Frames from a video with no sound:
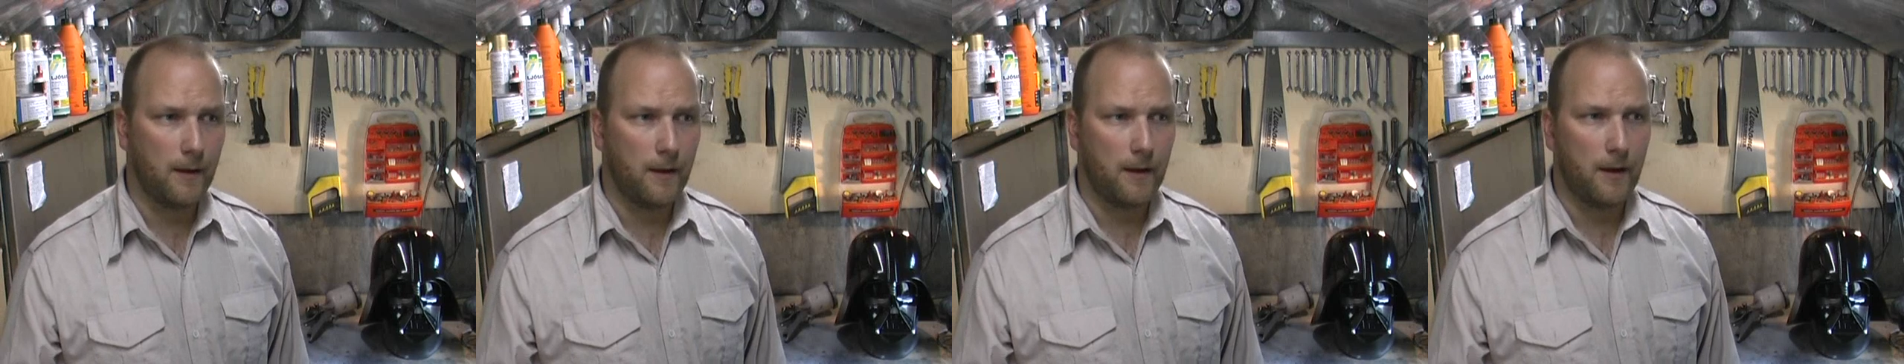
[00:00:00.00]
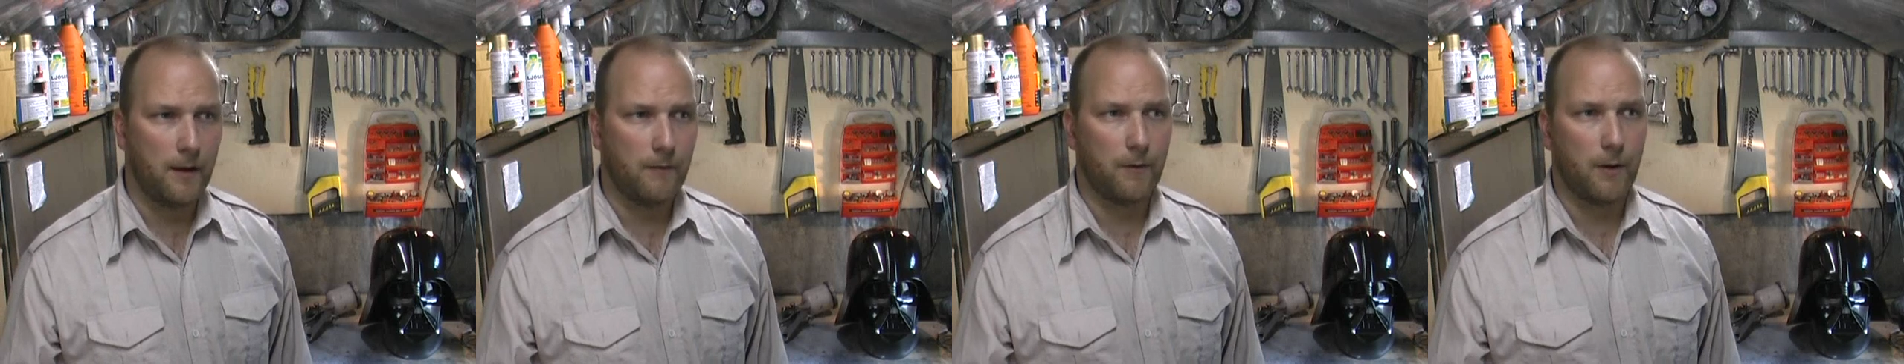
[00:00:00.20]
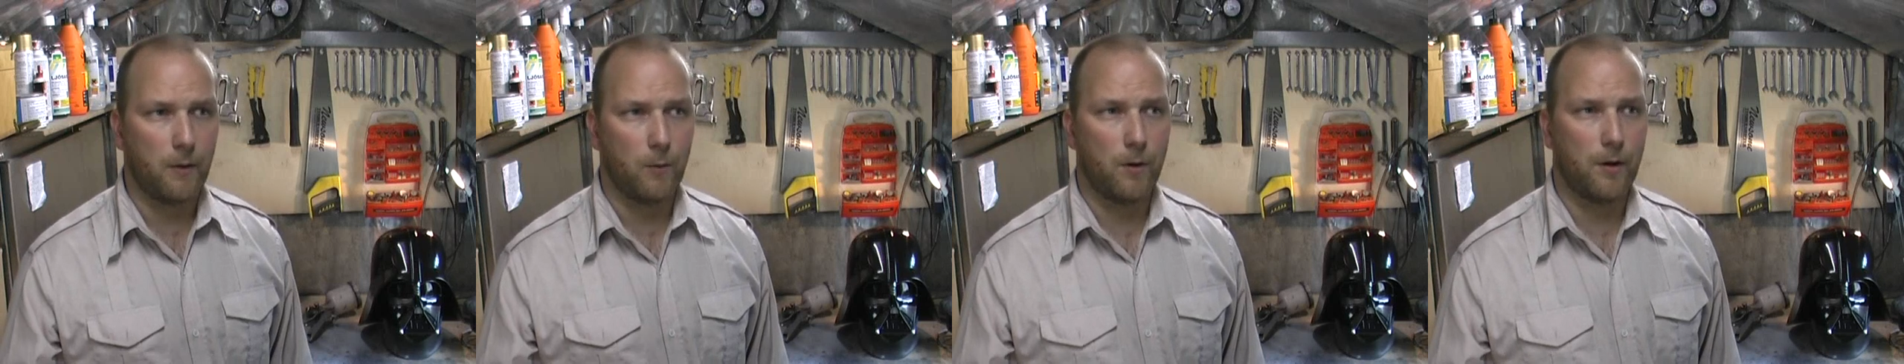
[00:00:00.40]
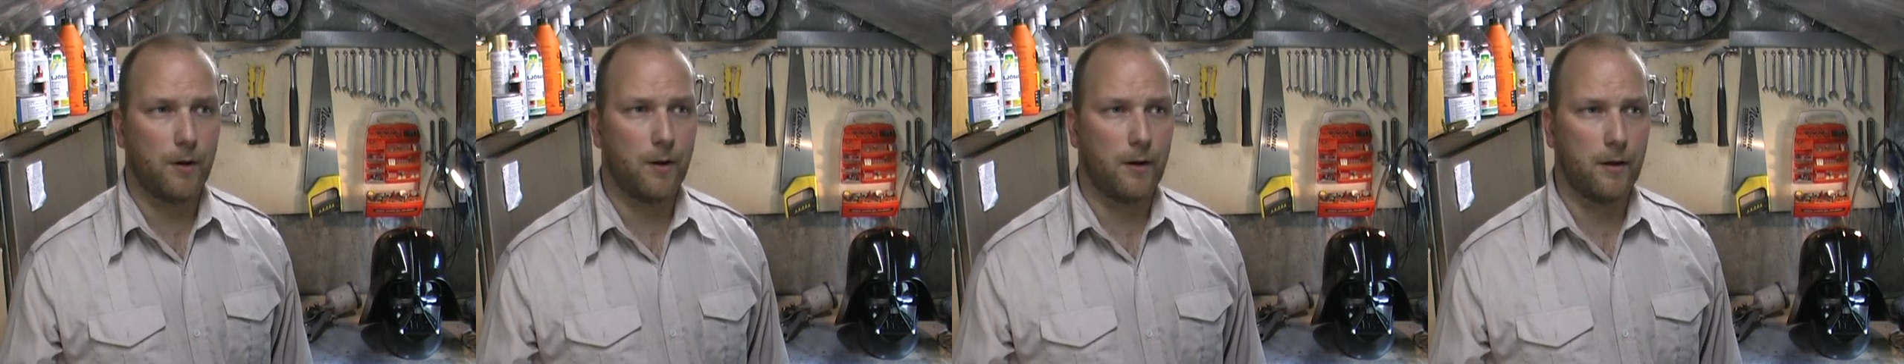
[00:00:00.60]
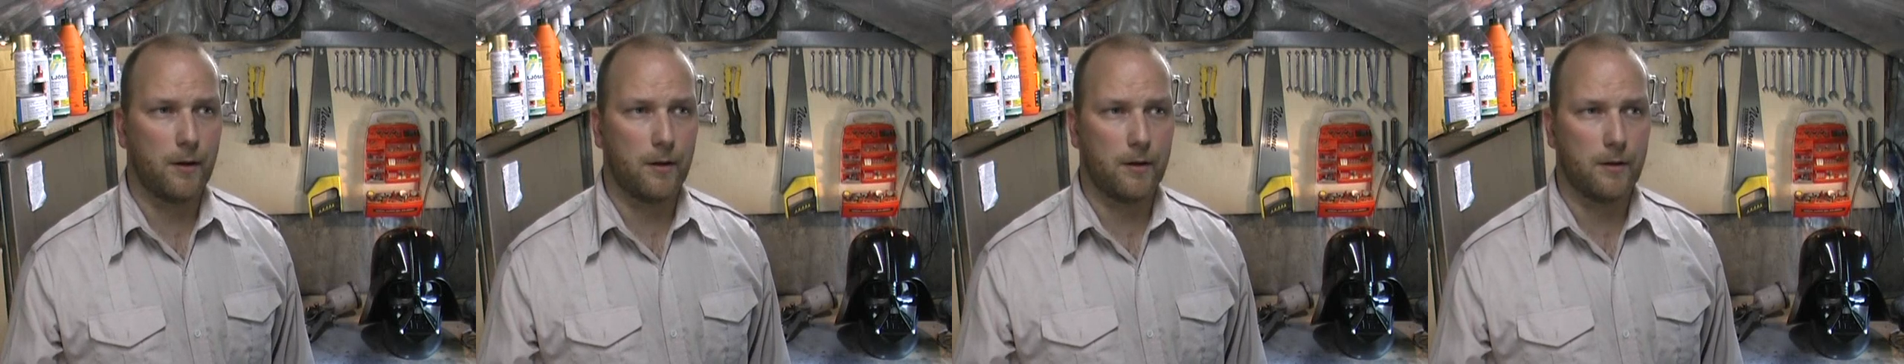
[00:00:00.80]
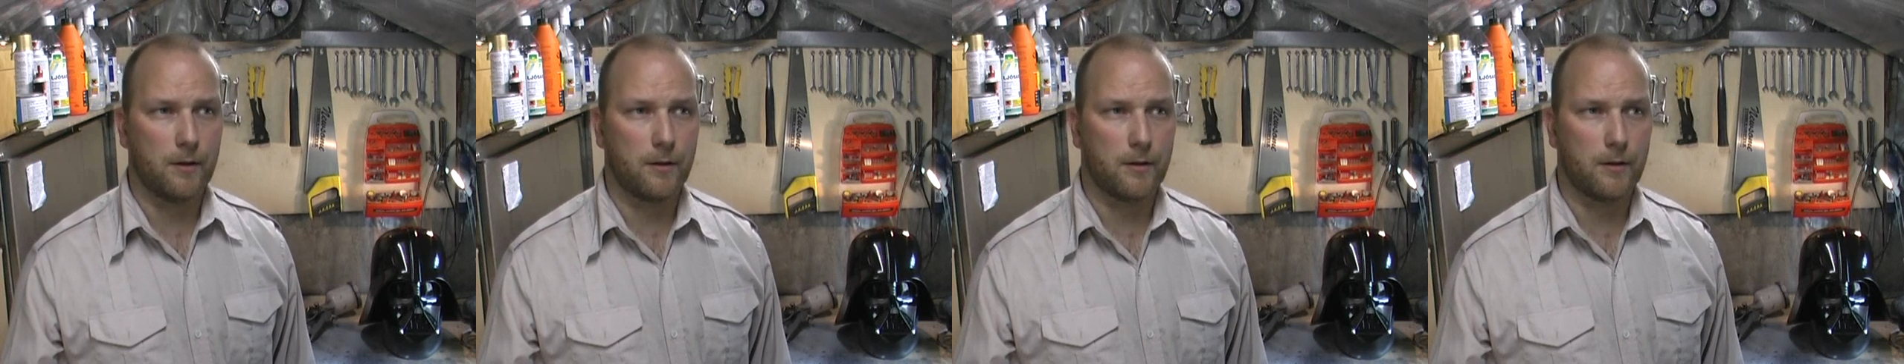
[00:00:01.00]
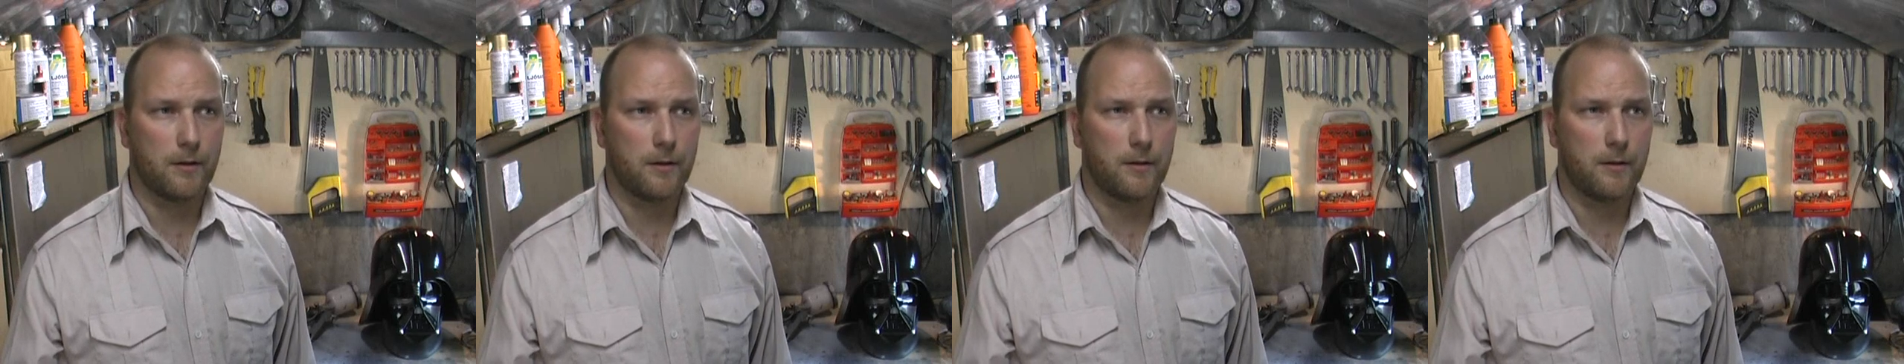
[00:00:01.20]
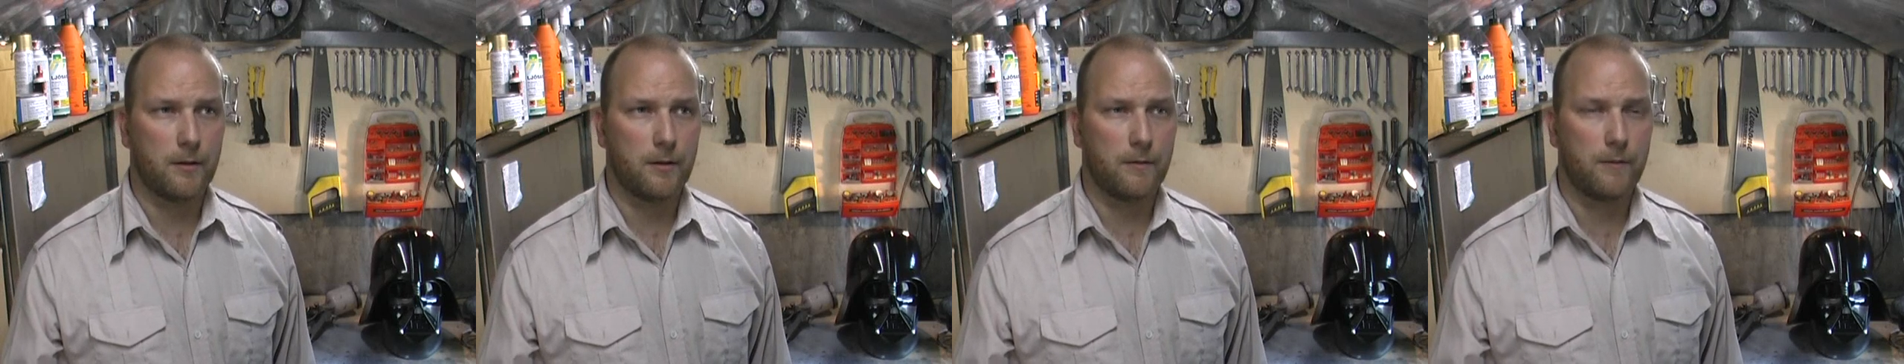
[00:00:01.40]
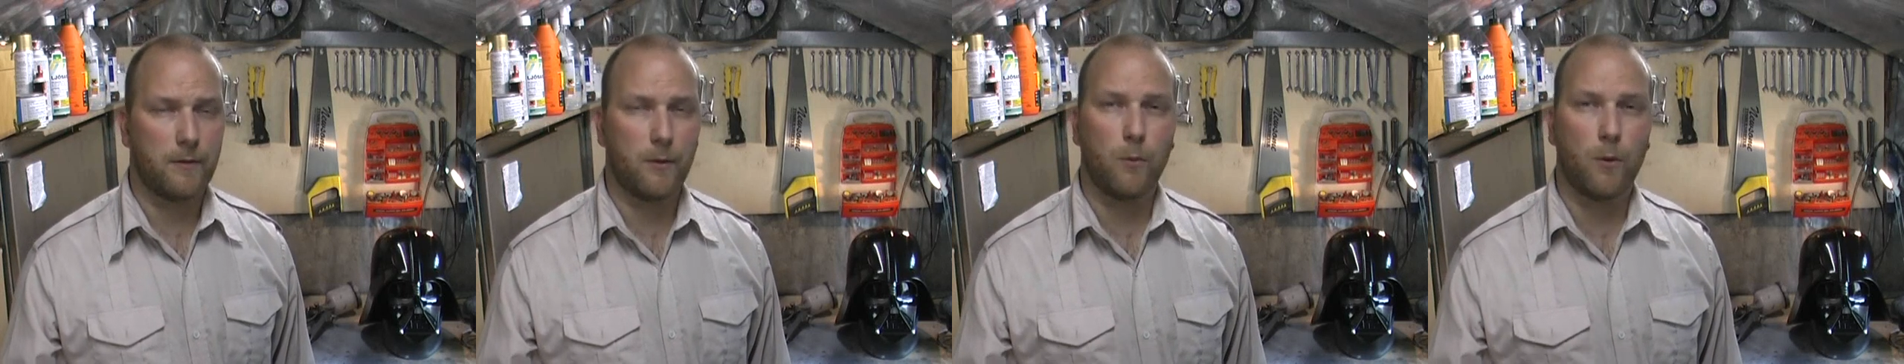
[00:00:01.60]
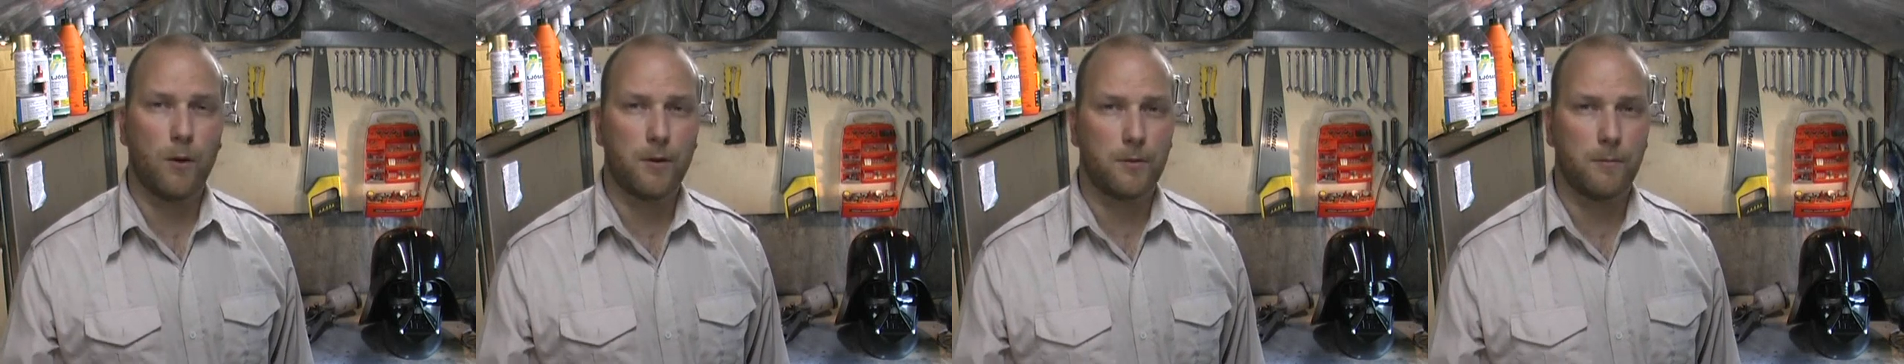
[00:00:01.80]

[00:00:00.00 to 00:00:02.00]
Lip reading: if you want